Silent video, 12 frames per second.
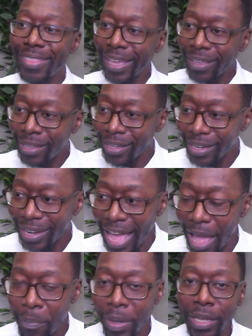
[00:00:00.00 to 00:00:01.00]
they could
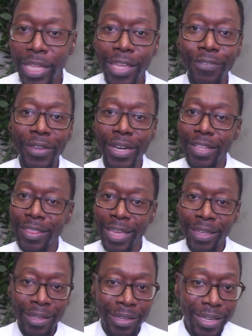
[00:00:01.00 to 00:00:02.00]
not believe in it.
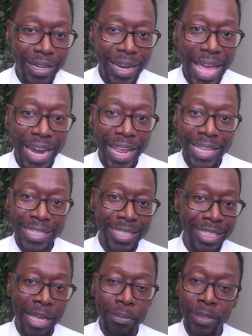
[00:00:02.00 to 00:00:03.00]
They could not
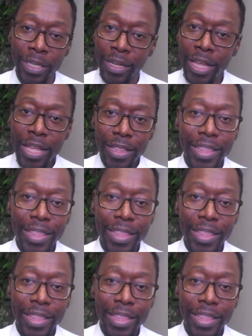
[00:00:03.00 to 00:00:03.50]
accept it.